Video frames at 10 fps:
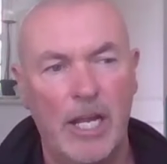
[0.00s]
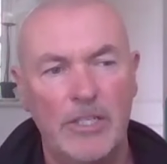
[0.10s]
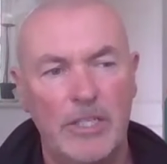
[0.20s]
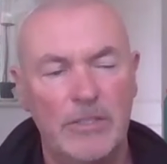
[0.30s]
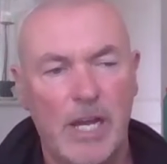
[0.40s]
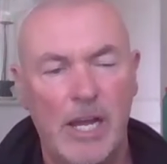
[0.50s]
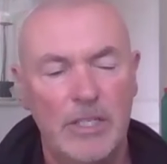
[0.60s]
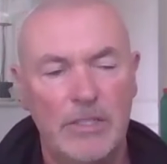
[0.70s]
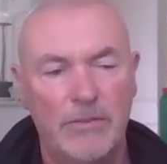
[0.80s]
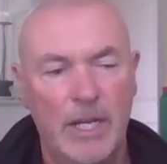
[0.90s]
I
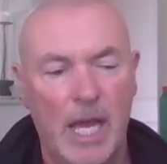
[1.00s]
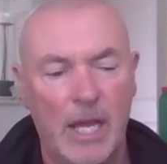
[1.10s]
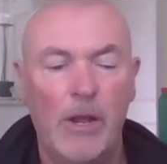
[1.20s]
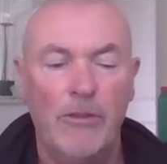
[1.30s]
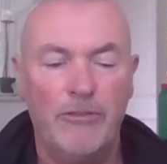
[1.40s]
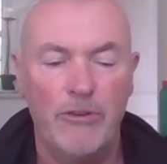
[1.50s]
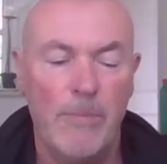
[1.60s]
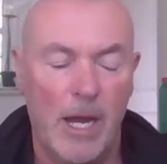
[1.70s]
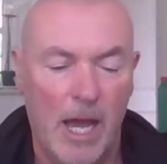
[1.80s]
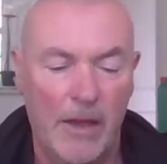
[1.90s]
just feel like, well, all
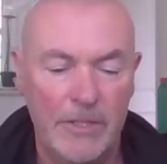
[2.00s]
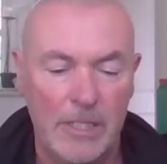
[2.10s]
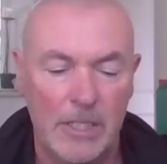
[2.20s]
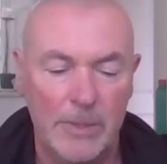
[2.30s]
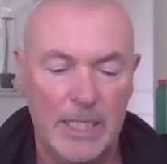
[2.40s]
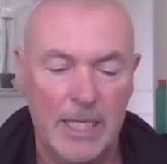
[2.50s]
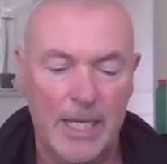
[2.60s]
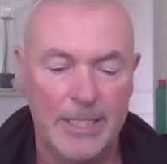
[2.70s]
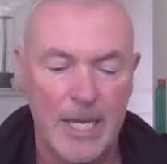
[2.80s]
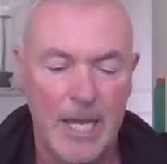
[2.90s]
through my life since I was a
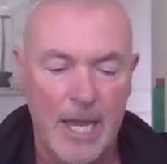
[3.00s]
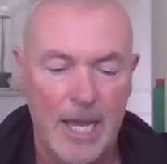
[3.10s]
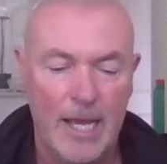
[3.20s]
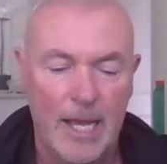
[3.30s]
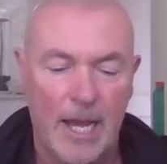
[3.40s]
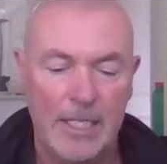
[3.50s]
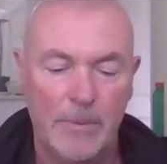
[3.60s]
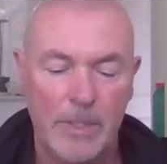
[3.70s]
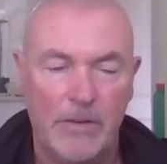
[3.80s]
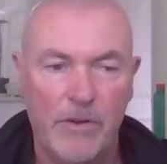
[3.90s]
kid, I
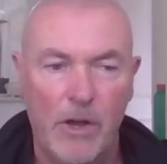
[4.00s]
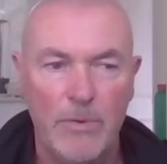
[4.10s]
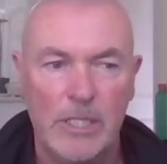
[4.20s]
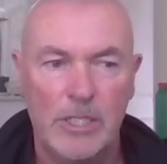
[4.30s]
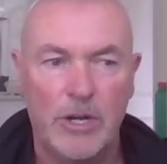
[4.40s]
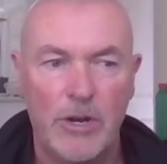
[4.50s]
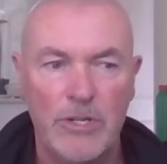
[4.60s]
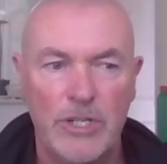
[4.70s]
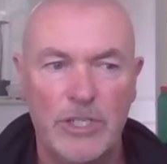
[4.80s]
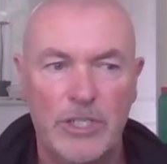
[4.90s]
suppose I've always
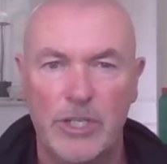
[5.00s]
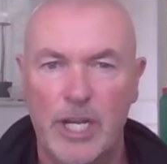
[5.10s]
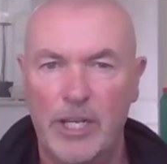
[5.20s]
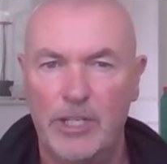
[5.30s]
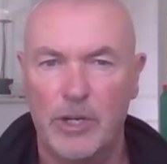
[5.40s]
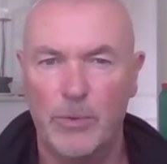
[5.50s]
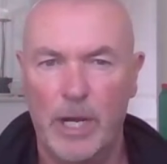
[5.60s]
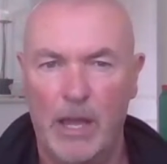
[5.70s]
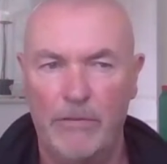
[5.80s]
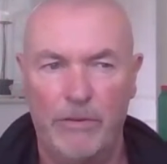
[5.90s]
turned to nature
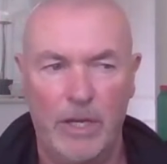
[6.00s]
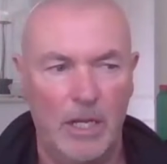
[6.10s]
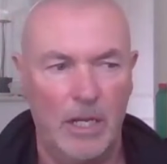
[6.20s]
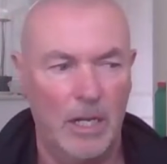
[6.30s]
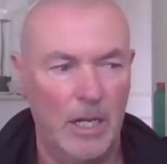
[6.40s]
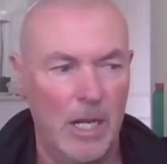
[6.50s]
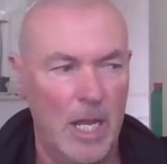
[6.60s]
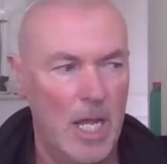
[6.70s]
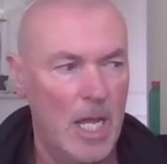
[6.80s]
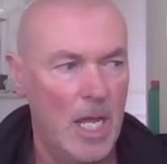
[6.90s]
when I feel
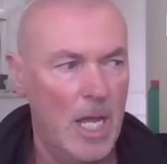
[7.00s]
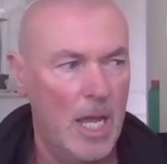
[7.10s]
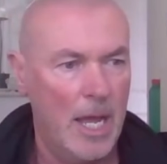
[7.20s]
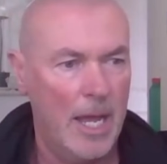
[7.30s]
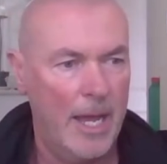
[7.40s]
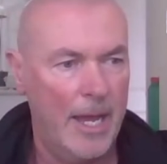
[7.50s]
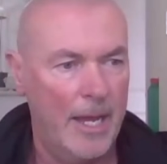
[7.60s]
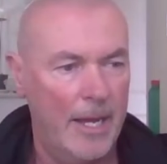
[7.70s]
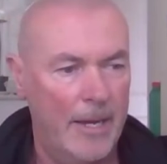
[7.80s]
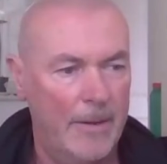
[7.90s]

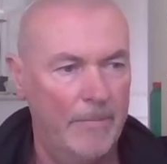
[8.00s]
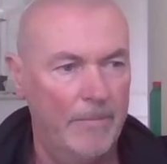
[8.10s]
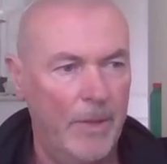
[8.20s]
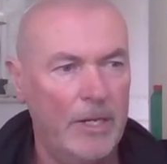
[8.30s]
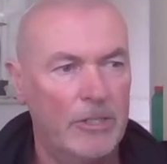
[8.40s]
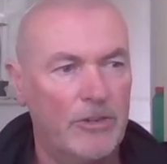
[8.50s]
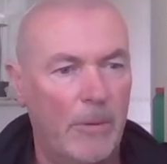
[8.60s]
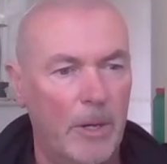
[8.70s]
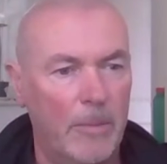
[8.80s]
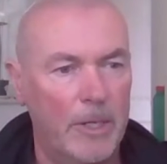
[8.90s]
not in
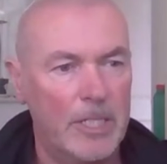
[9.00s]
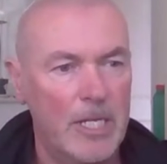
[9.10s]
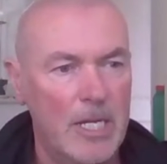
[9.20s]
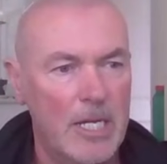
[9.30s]
trouble, but